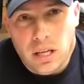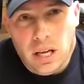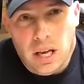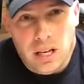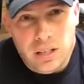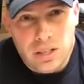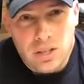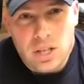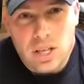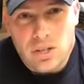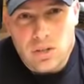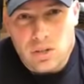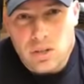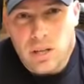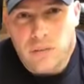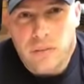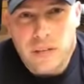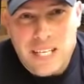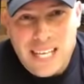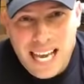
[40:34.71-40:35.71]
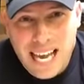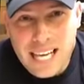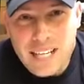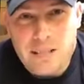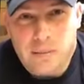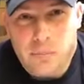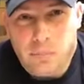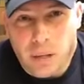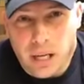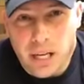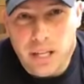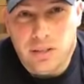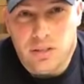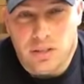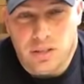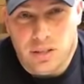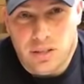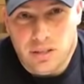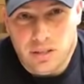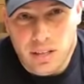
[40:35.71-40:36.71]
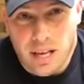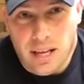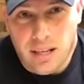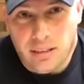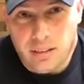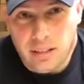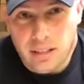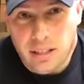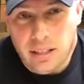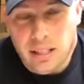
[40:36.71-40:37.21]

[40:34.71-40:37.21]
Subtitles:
and just get yourself a nice punch set.